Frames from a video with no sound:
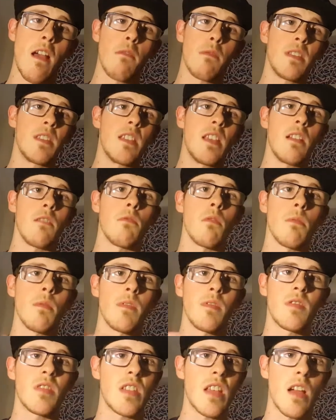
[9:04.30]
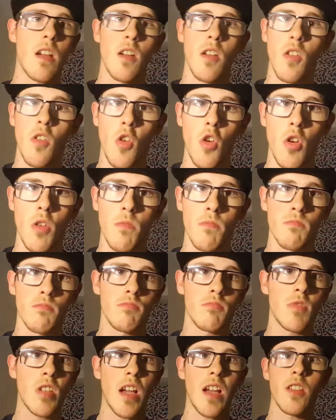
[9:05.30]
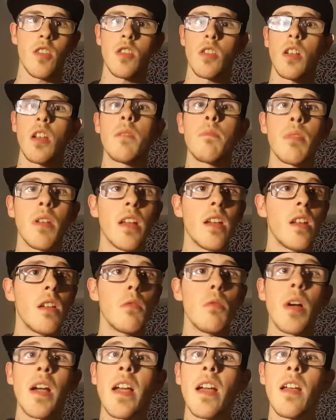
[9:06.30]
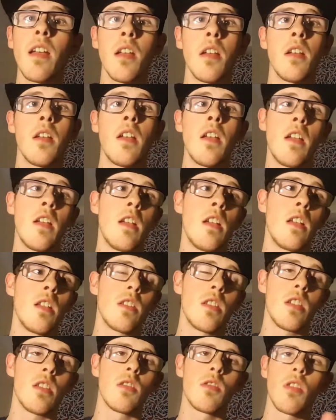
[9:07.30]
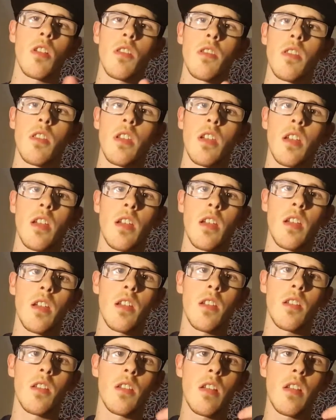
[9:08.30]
we see a woman sat at home, casually playing away. She's got the